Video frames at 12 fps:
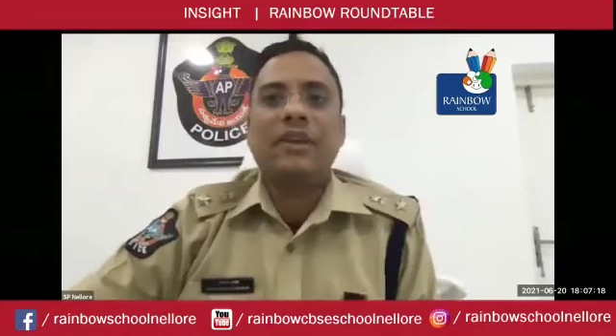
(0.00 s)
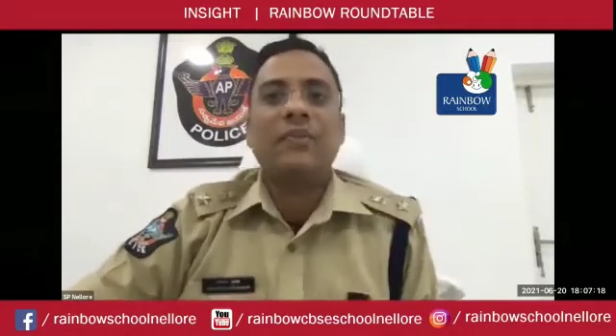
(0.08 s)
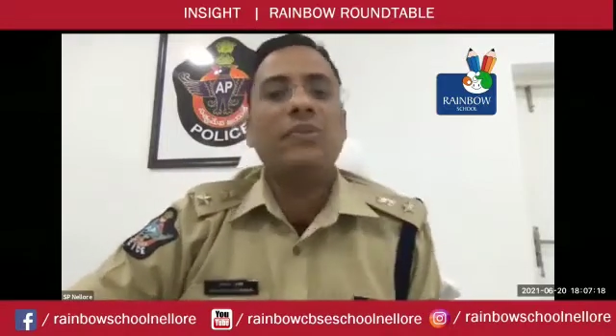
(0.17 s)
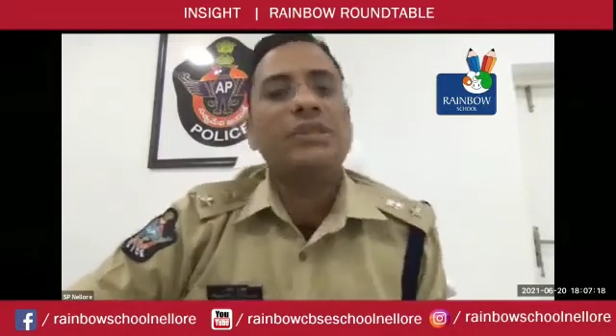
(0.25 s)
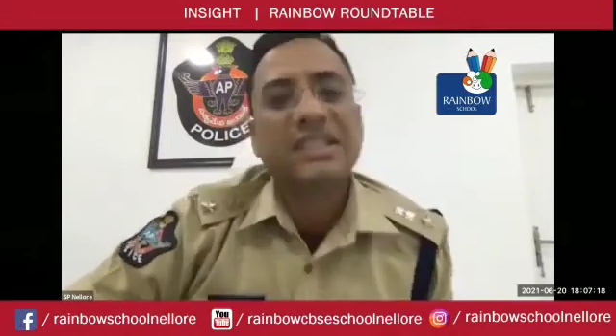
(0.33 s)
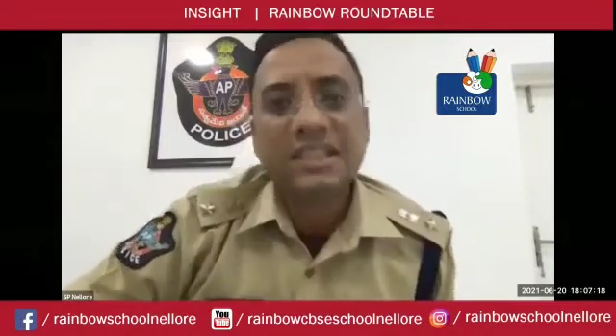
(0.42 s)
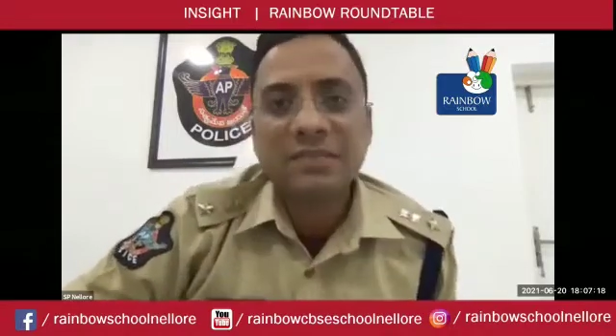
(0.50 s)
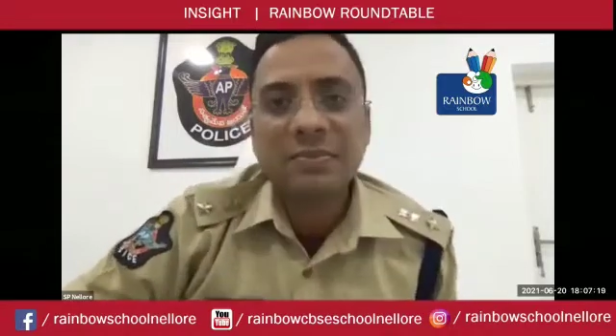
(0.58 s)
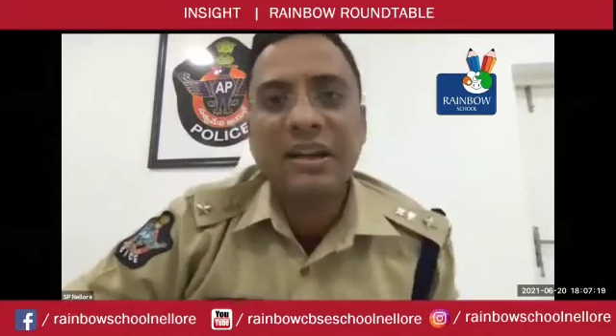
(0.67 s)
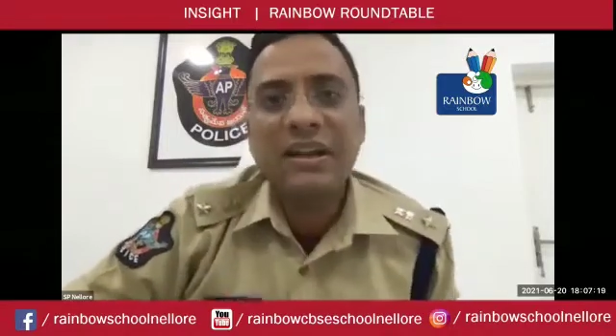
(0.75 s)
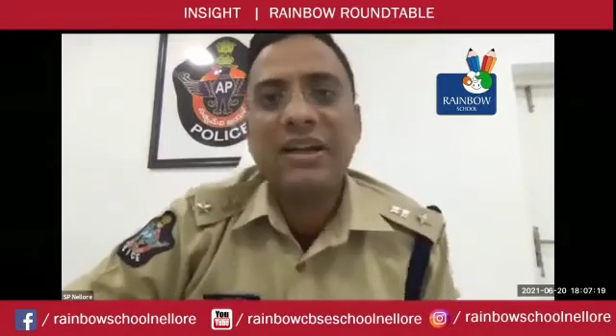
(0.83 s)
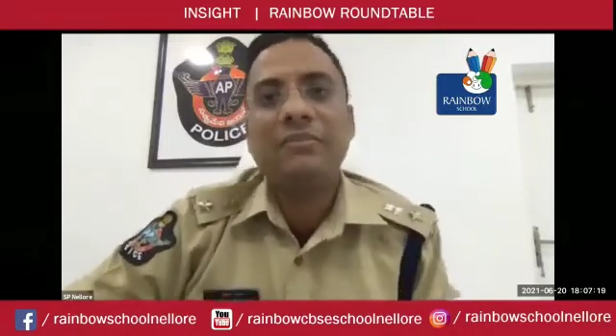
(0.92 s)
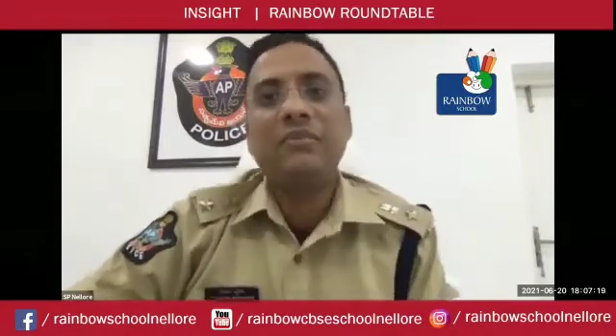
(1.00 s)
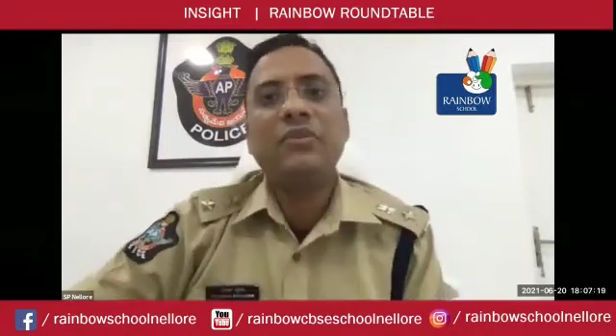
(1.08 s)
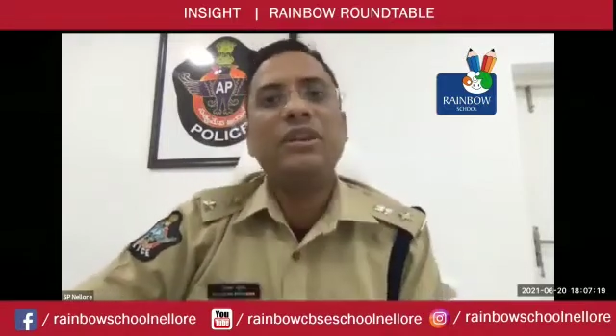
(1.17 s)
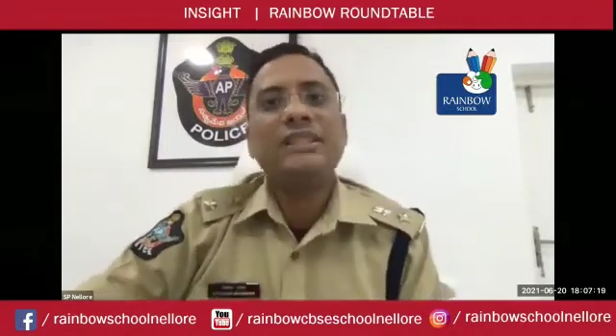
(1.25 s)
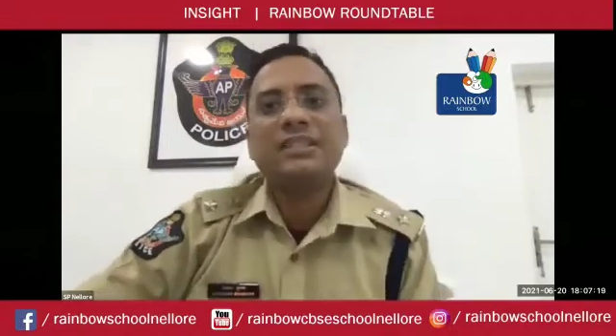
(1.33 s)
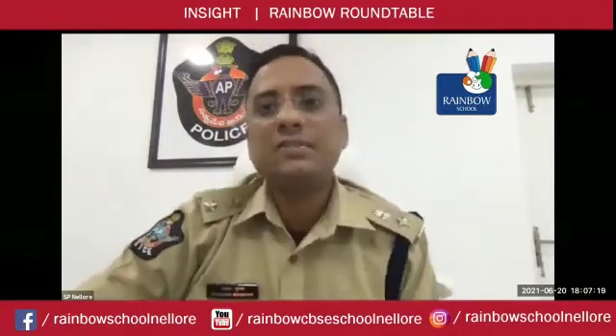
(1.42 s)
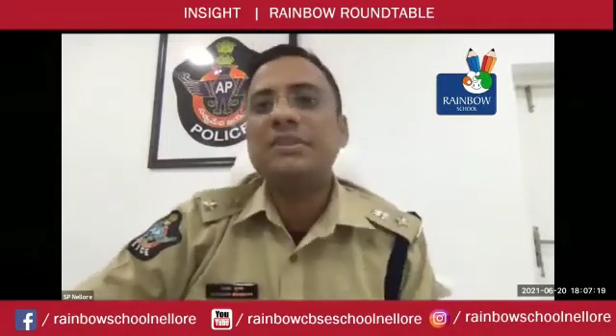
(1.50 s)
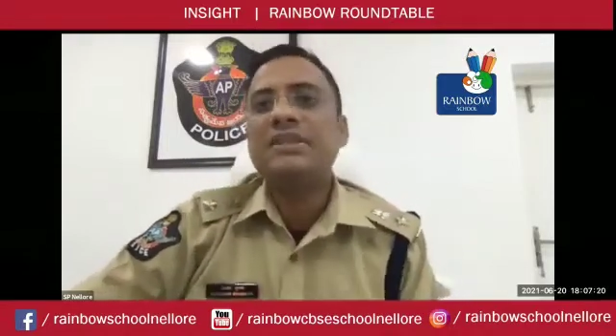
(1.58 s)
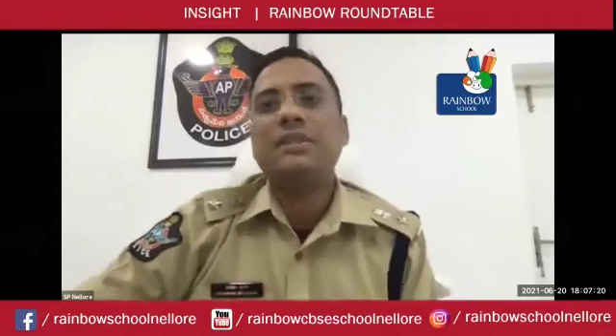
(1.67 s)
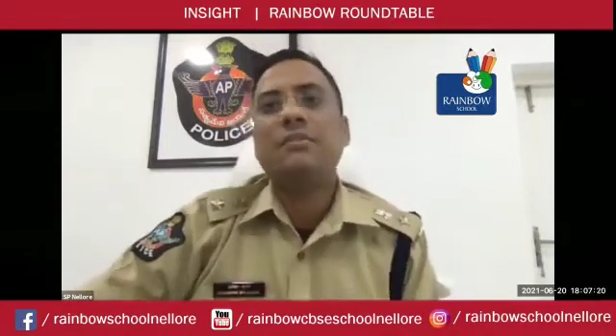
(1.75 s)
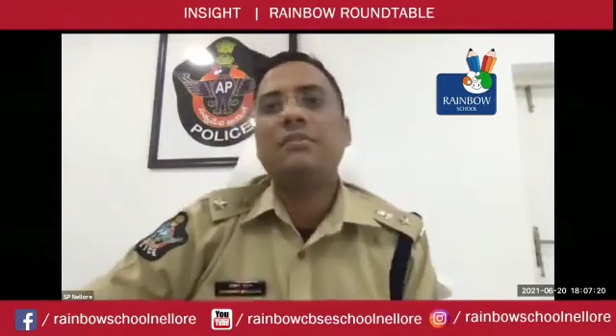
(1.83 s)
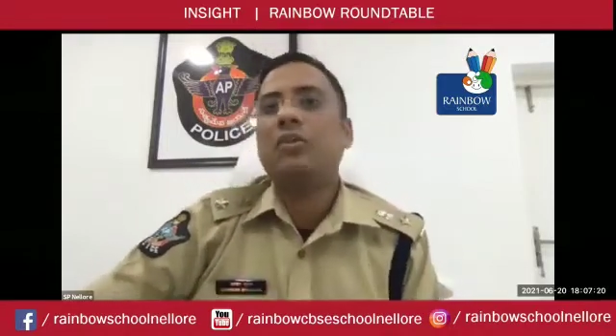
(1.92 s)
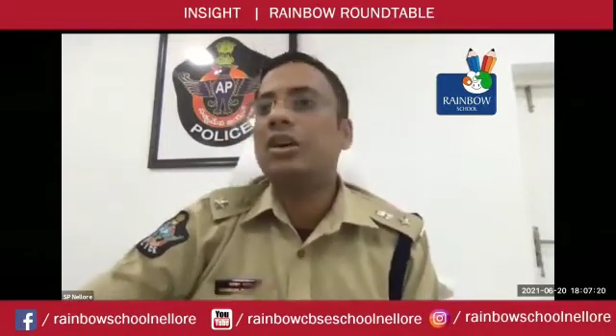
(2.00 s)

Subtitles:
We will suspend him. We will dismiss him.